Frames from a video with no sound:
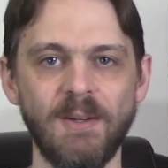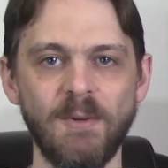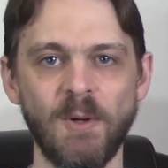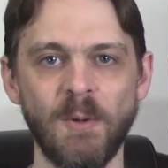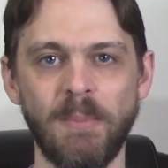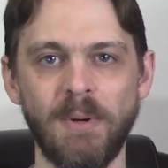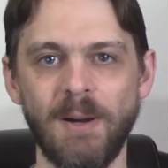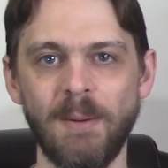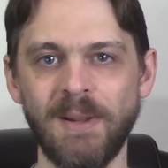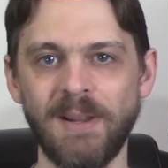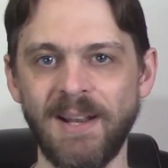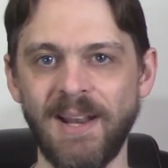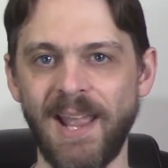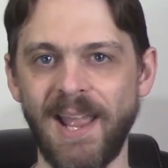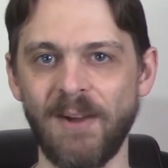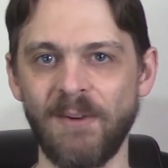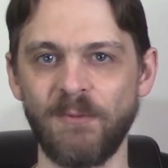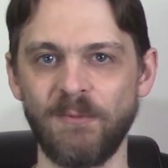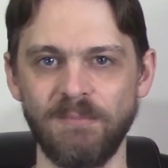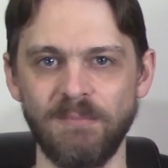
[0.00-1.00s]
You're probably going to
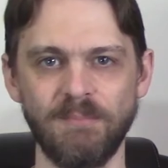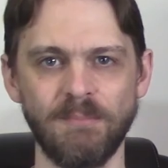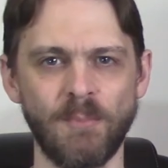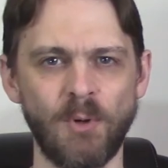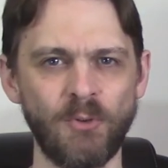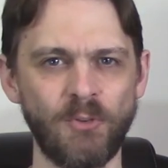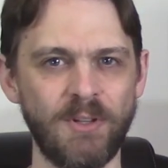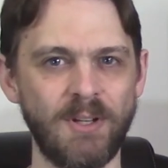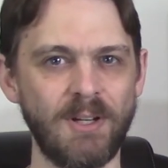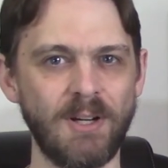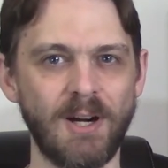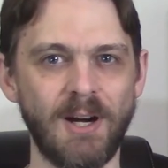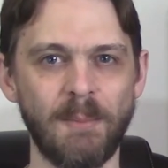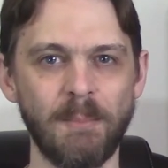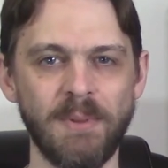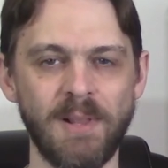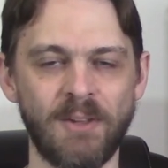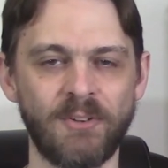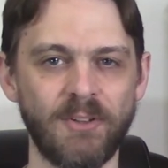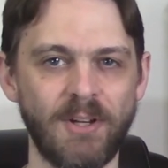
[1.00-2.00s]
have mostly
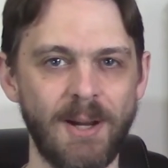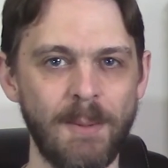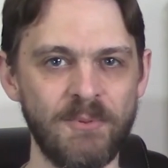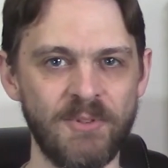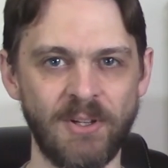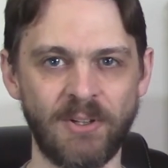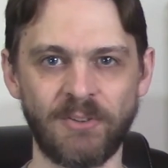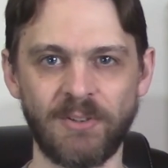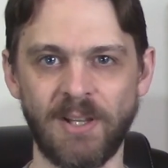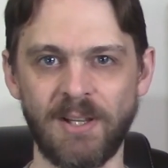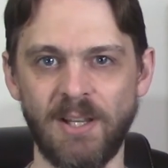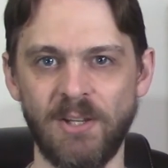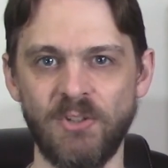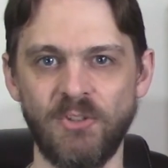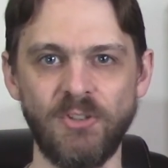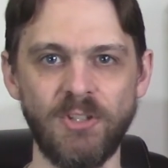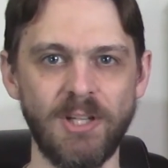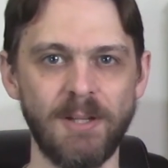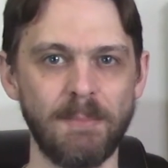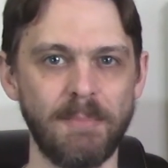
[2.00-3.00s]
complex objects like a
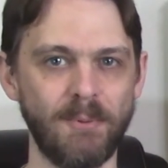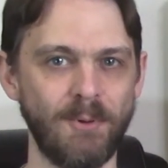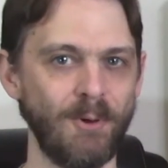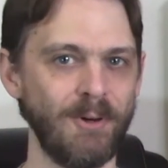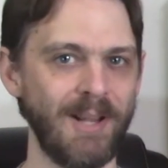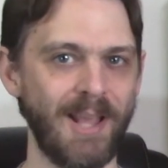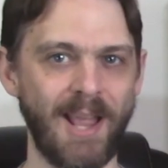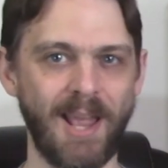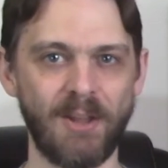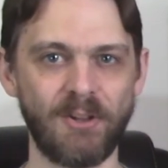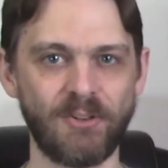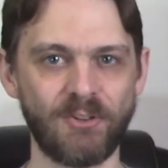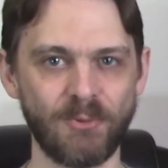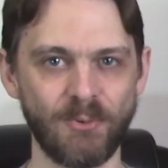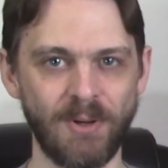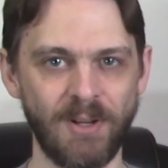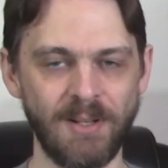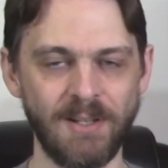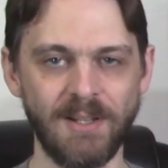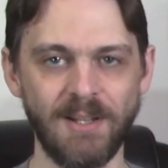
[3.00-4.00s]
ship or an
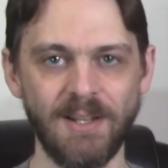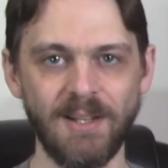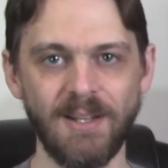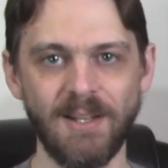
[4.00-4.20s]
asteroid